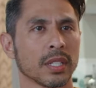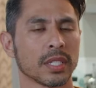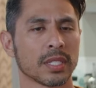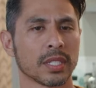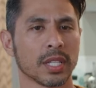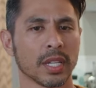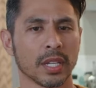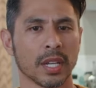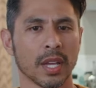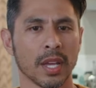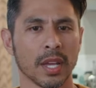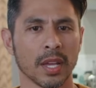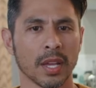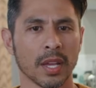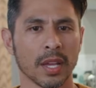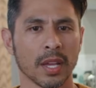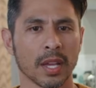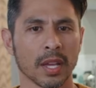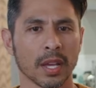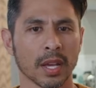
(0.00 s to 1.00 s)
is that
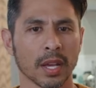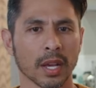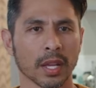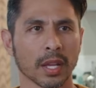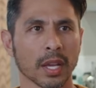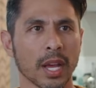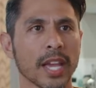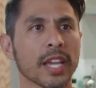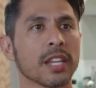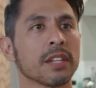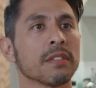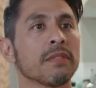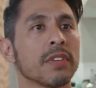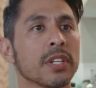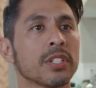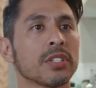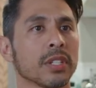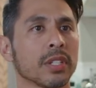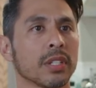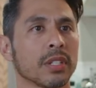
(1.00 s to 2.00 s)
I had
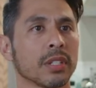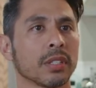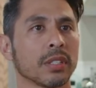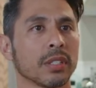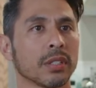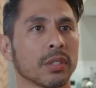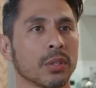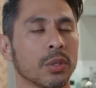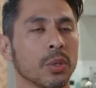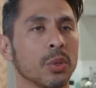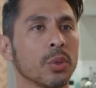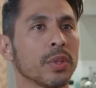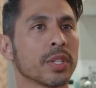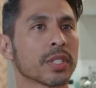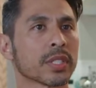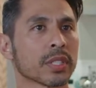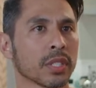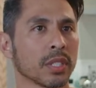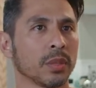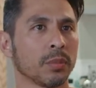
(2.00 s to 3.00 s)
envisioned who
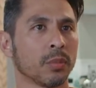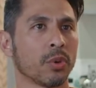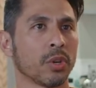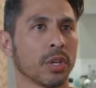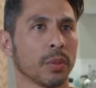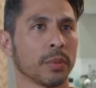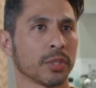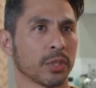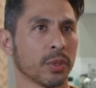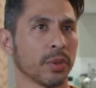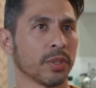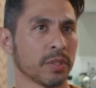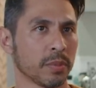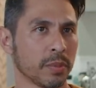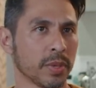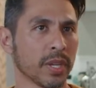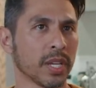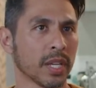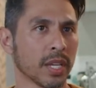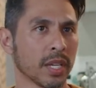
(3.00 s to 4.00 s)
this little boy was going to
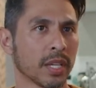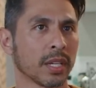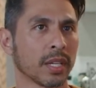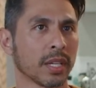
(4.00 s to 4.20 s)
be.